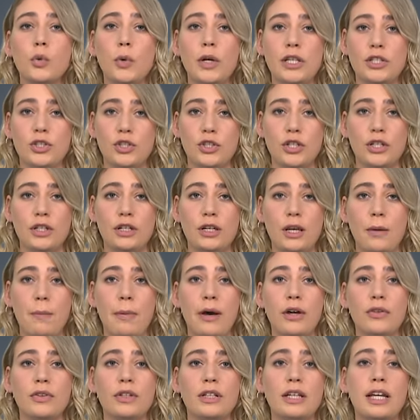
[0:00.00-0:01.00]
question
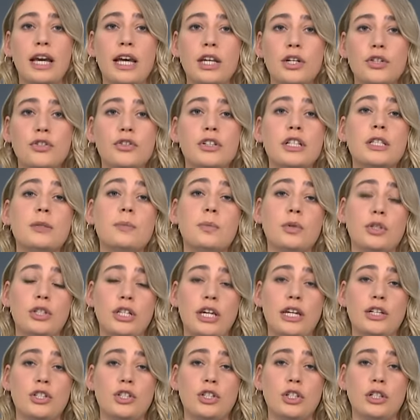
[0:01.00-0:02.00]
about the country's
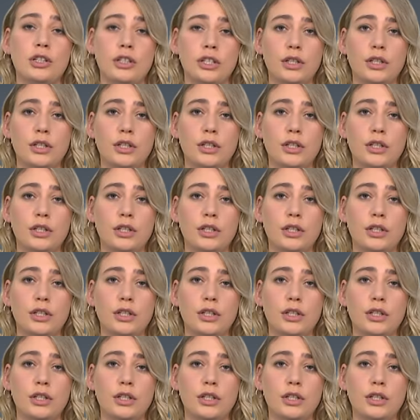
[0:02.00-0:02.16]
potential